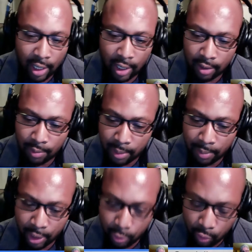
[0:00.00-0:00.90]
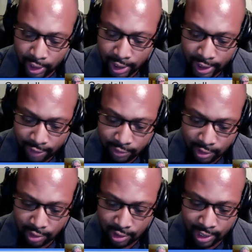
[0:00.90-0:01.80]
But it really
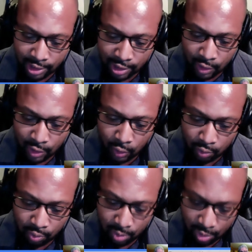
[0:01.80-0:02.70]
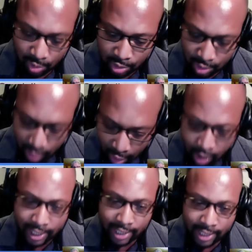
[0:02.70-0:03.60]
gives us a chance to
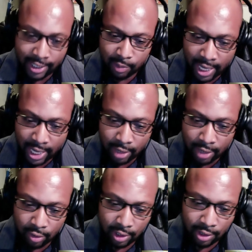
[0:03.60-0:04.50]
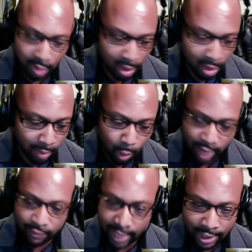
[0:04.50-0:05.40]
talk and expand on things. My
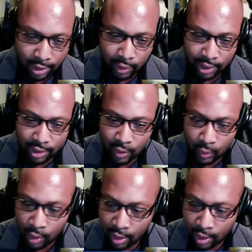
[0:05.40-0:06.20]
wife and I do it too.